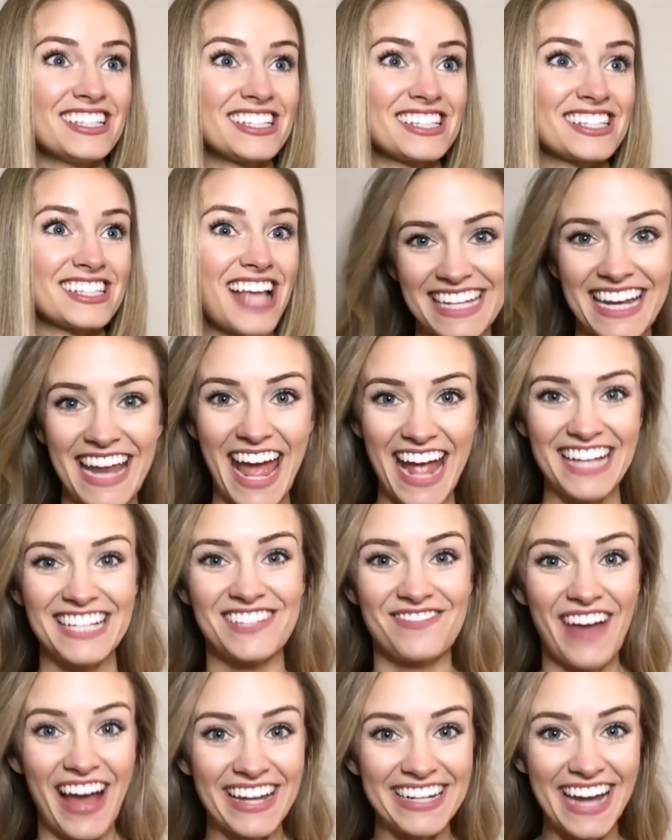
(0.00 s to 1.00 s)
Suites.
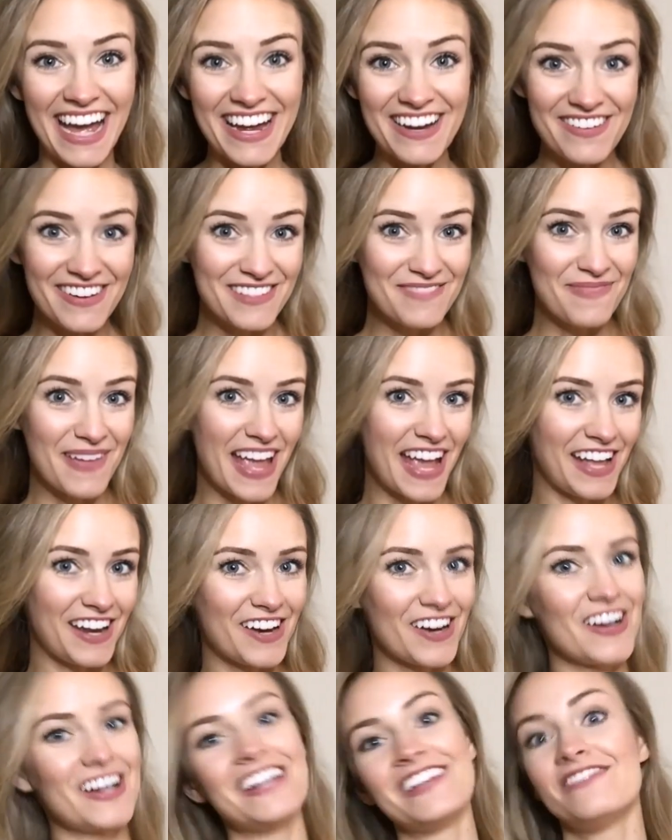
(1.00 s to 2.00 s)
Today's my date with
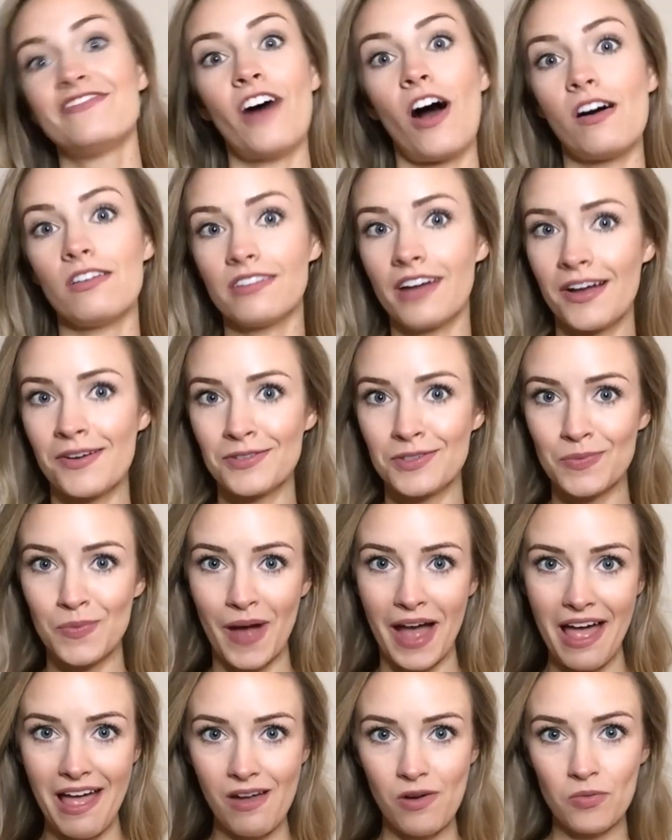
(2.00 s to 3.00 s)
Peter, and if all goes
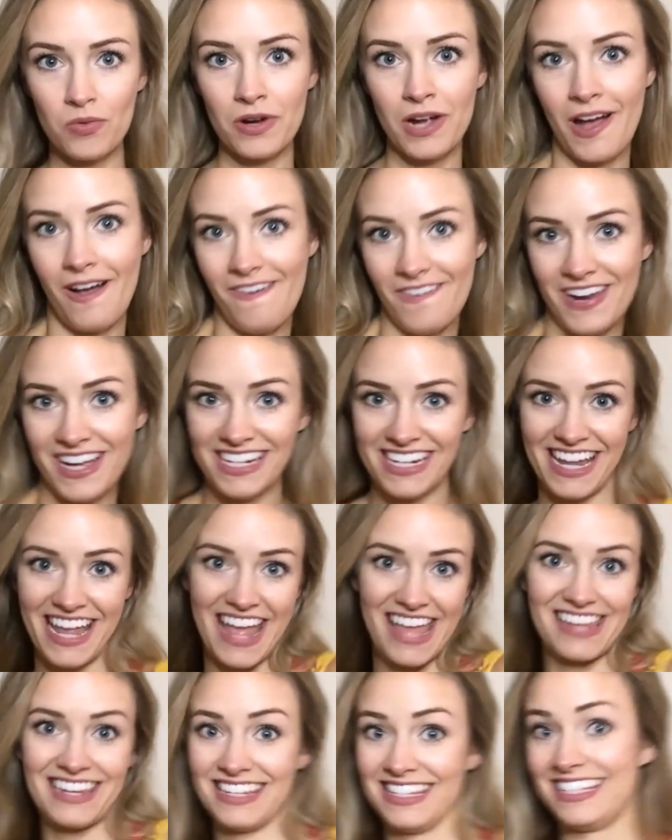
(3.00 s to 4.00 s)
well, we're gonna
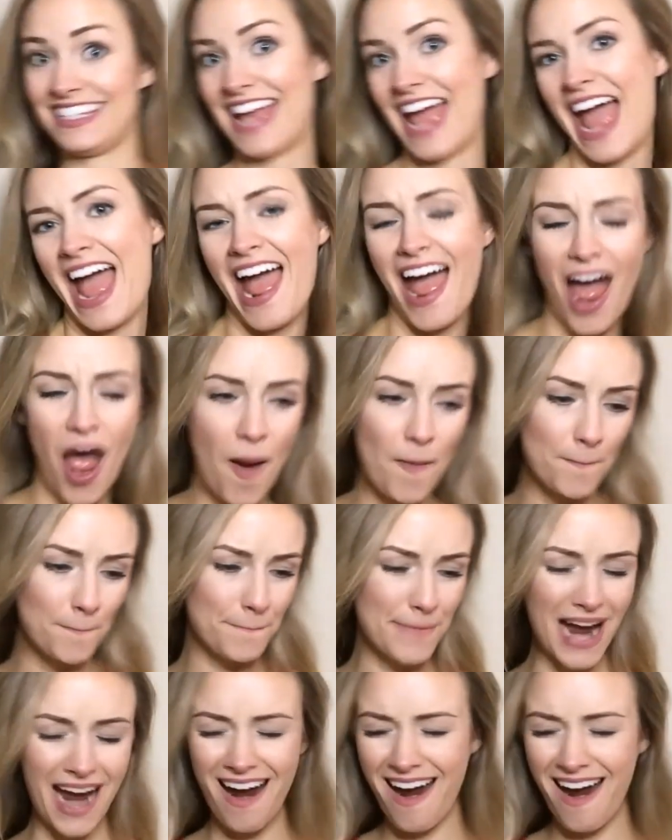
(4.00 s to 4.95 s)
get down